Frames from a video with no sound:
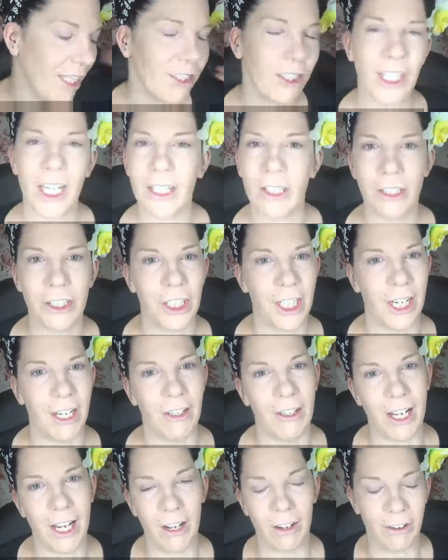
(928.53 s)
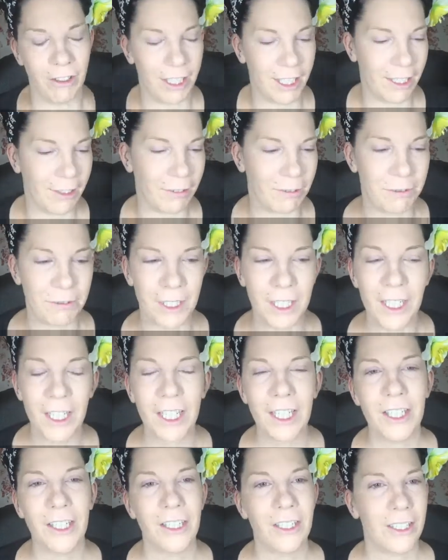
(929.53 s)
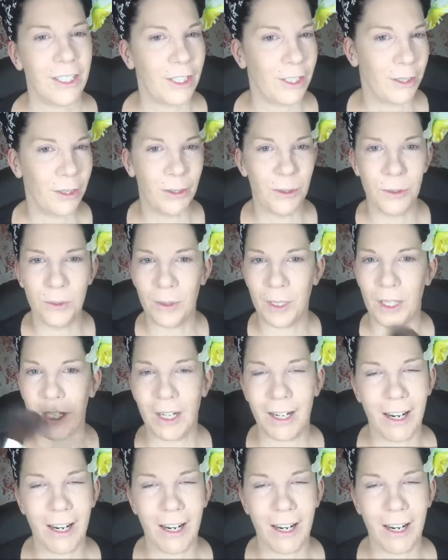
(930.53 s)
check her channel out if you